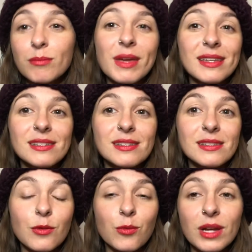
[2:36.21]
makes
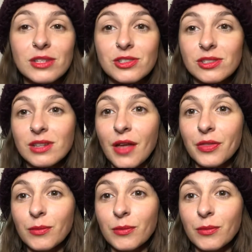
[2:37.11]
us a witch is not